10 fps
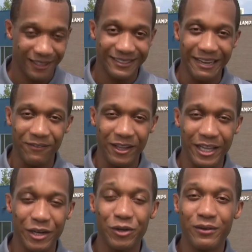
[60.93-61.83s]

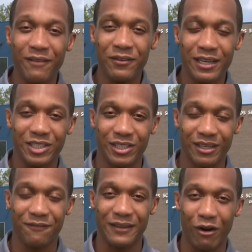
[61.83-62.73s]
Definitely a new
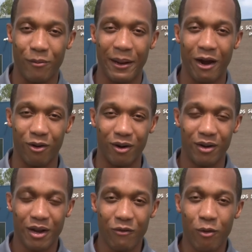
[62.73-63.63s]
definition of flower power.
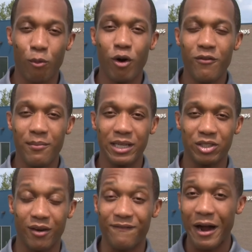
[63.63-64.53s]
For more
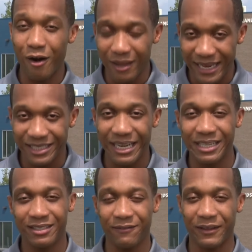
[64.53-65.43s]
information of Firelands
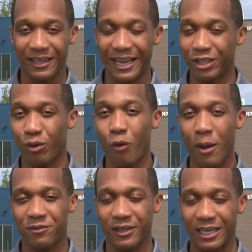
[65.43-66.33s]
Scientific, head to our
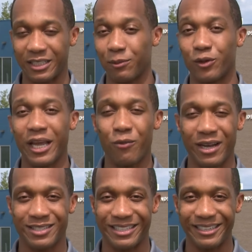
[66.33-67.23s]
website,
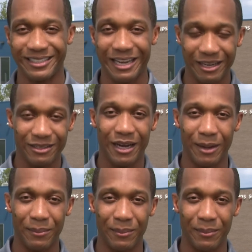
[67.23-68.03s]
wkyc.com.